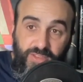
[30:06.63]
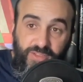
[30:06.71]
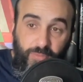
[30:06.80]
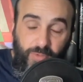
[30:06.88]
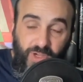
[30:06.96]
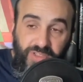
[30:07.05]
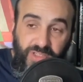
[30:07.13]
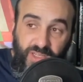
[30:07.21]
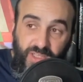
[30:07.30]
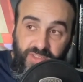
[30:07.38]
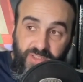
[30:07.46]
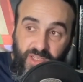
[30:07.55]
So what I did
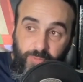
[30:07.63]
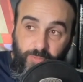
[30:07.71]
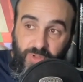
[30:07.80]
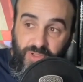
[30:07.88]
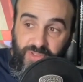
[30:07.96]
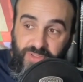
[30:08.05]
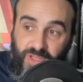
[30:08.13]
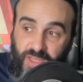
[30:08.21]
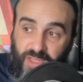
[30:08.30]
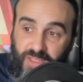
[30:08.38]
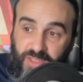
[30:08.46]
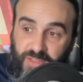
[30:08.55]
last night was
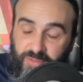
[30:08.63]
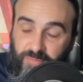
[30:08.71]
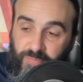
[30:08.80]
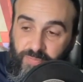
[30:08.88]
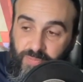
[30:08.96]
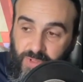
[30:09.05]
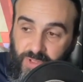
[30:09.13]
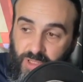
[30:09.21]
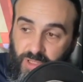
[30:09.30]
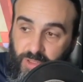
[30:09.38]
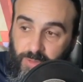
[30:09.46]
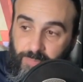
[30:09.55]
I
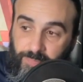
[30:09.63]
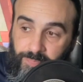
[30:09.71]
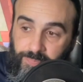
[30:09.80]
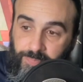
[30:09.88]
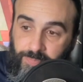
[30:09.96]
um,